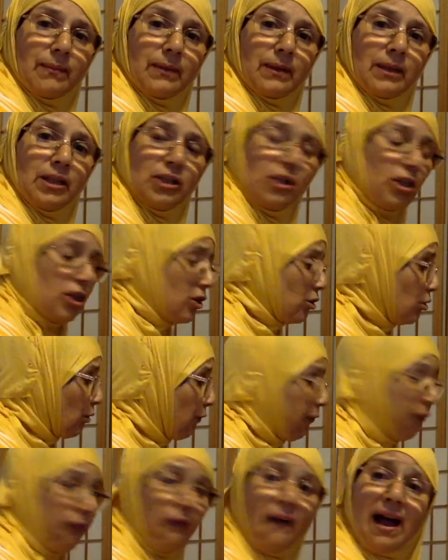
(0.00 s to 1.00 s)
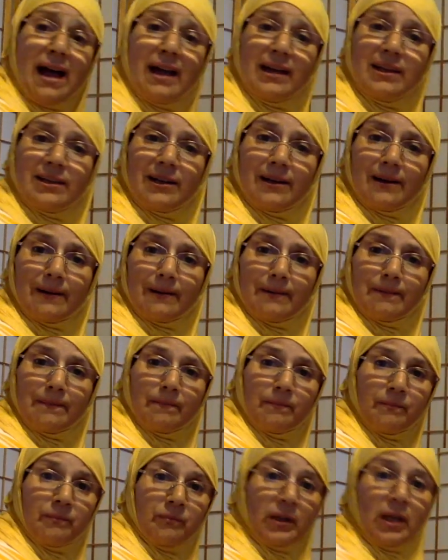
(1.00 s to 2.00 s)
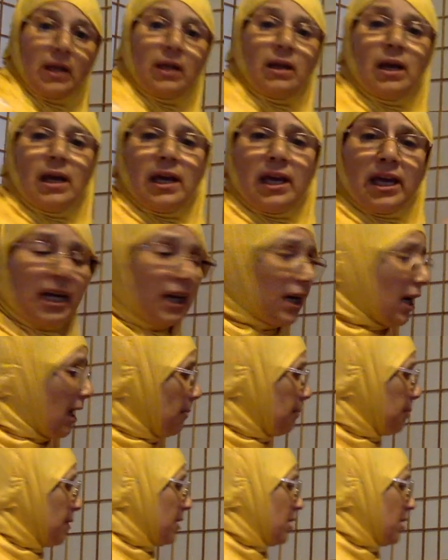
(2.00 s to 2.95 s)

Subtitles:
This is the final. It can be